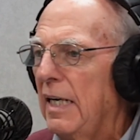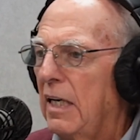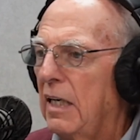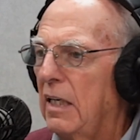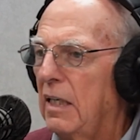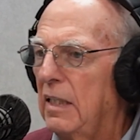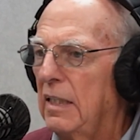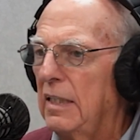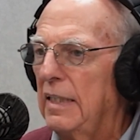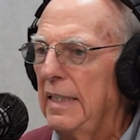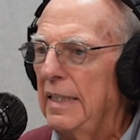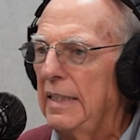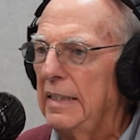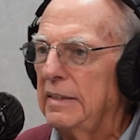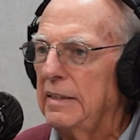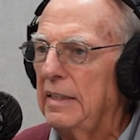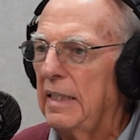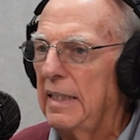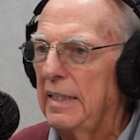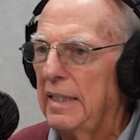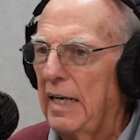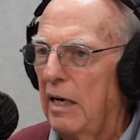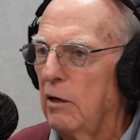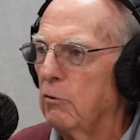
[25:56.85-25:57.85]
Uh, and,
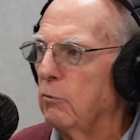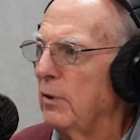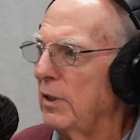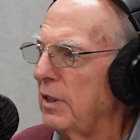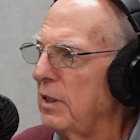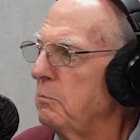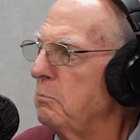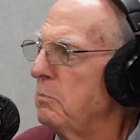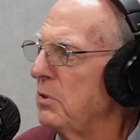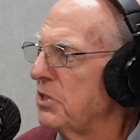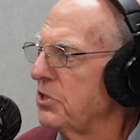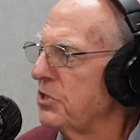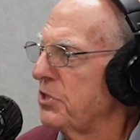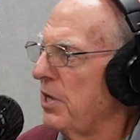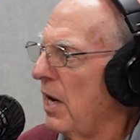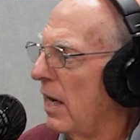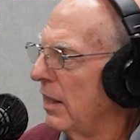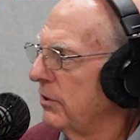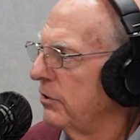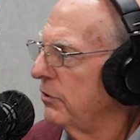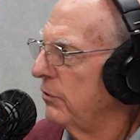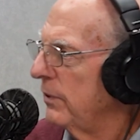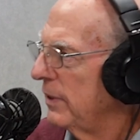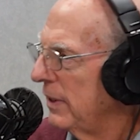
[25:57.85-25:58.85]
and I really miss
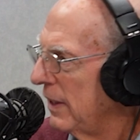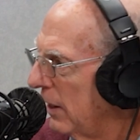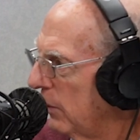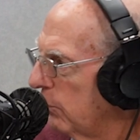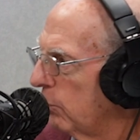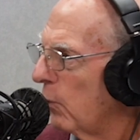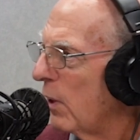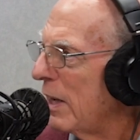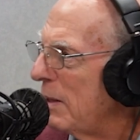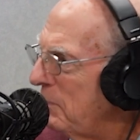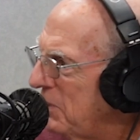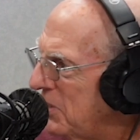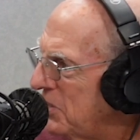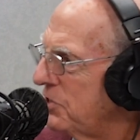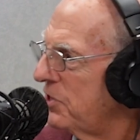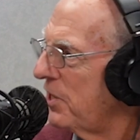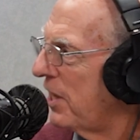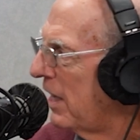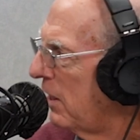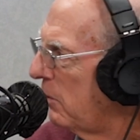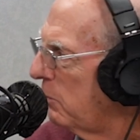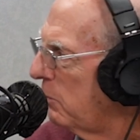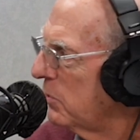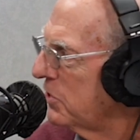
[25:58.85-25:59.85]
not doing that. Raymond
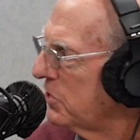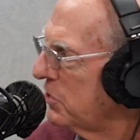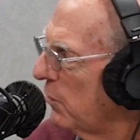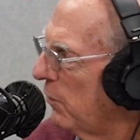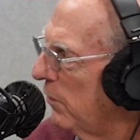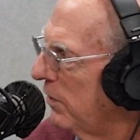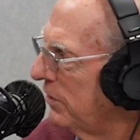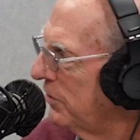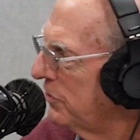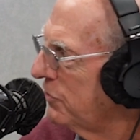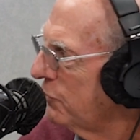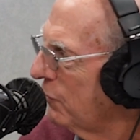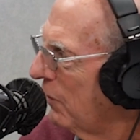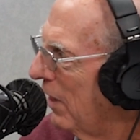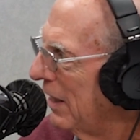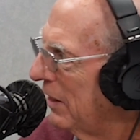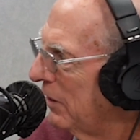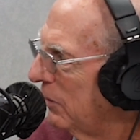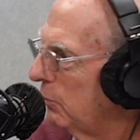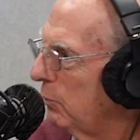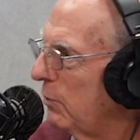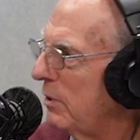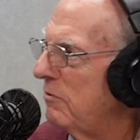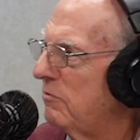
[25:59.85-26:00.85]
Day was going to try to
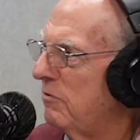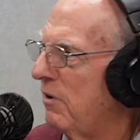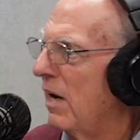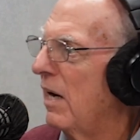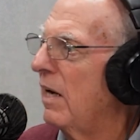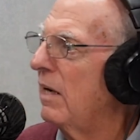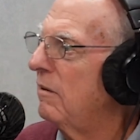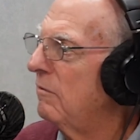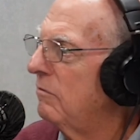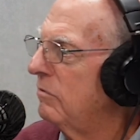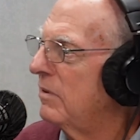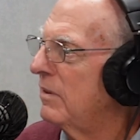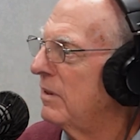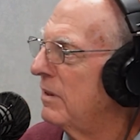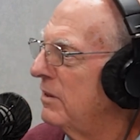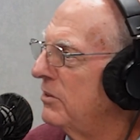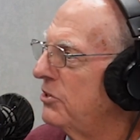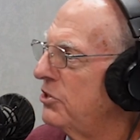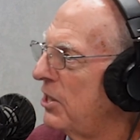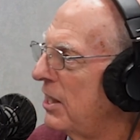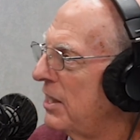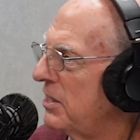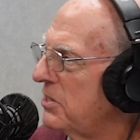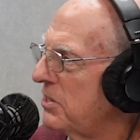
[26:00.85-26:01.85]
revive the
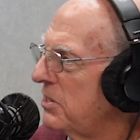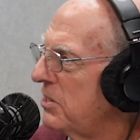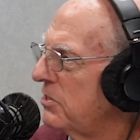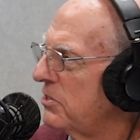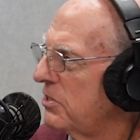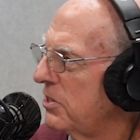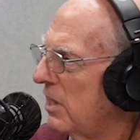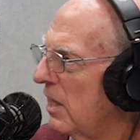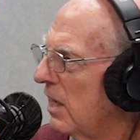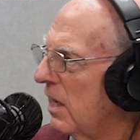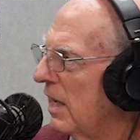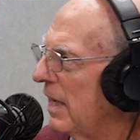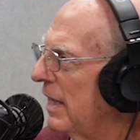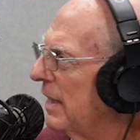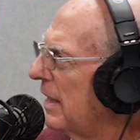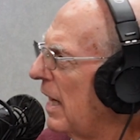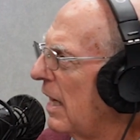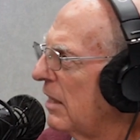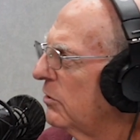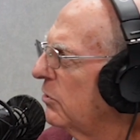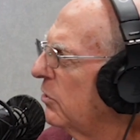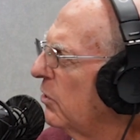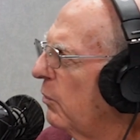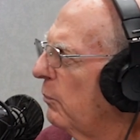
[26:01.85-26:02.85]
JCCI, right. and I
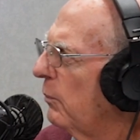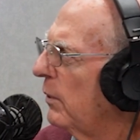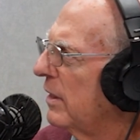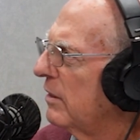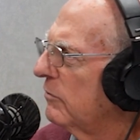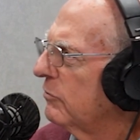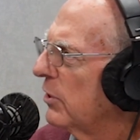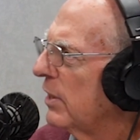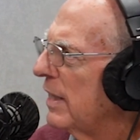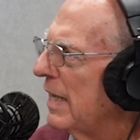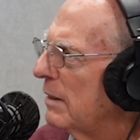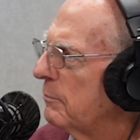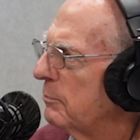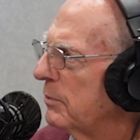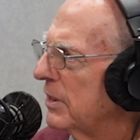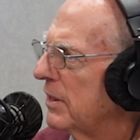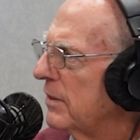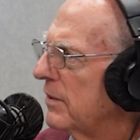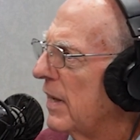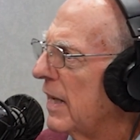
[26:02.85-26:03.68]
don't know whatever happened he, to